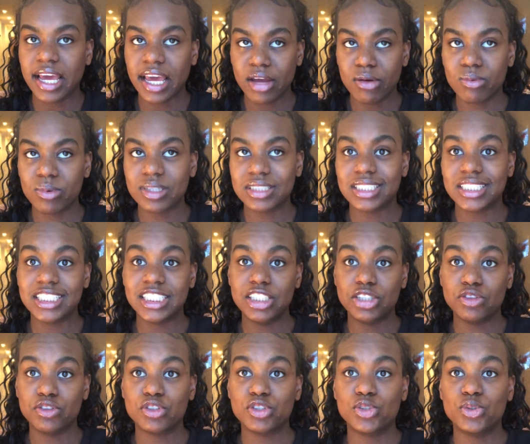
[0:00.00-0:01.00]
It was a
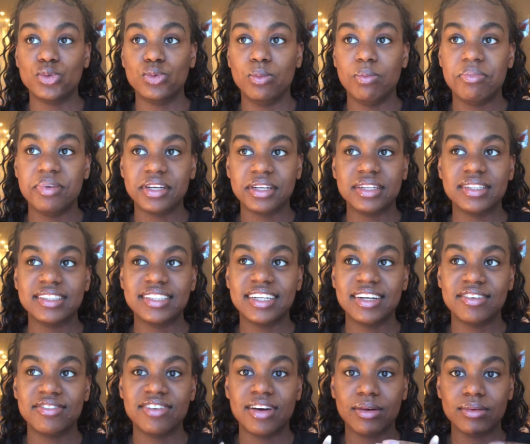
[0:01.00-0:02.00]
year to build
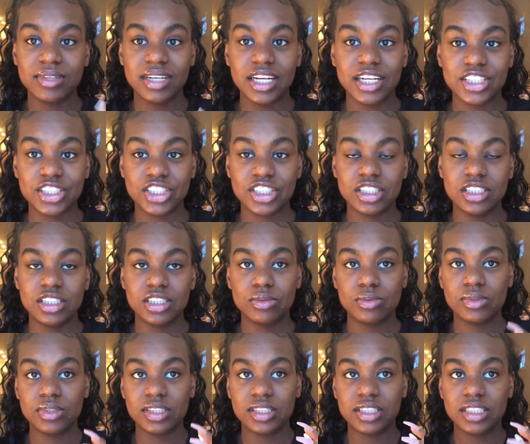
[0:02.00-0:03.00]
a foundation.
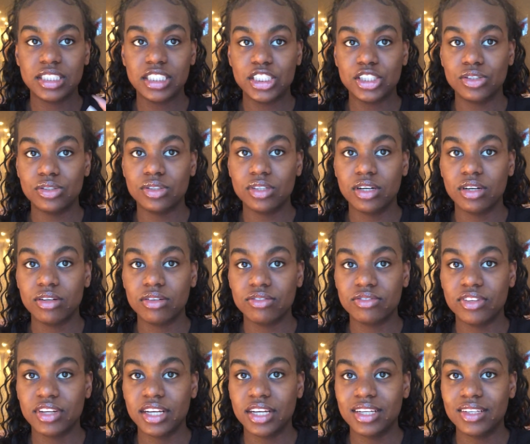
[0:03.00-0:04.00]
It was a year of